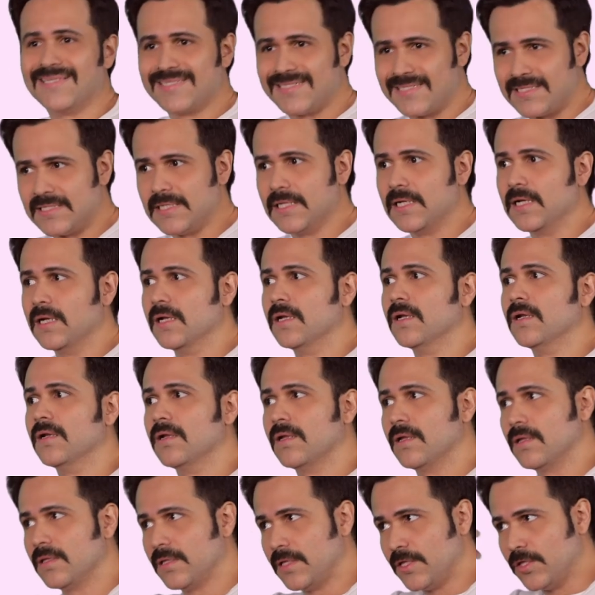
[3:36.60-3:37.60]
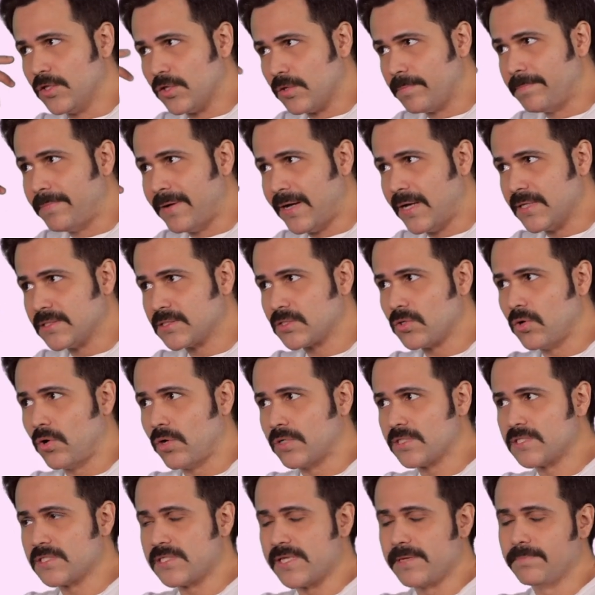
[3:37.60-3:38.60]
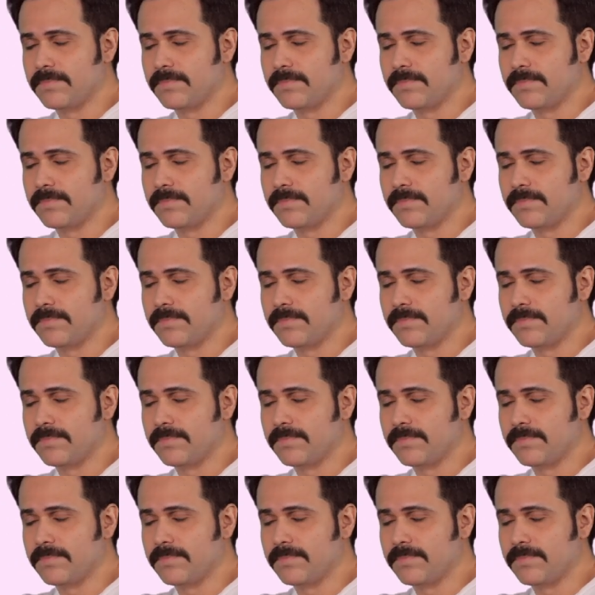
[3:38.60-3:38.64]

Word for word: They still you know the past haunts